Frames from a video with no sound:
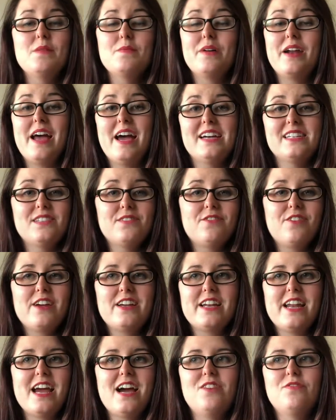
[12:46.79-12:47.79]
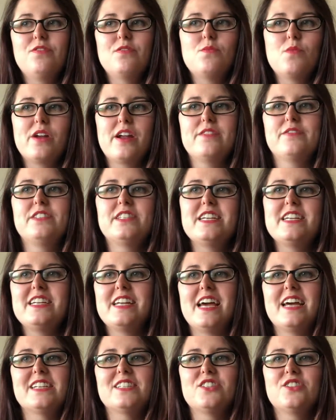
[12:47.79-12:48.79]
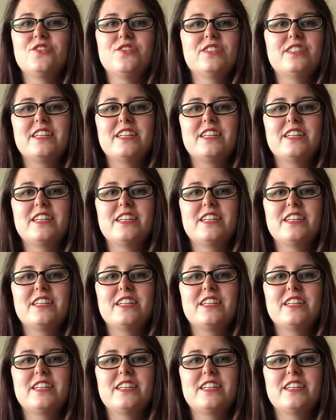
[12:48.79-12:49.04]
But as of right now, from what I've seen, as soon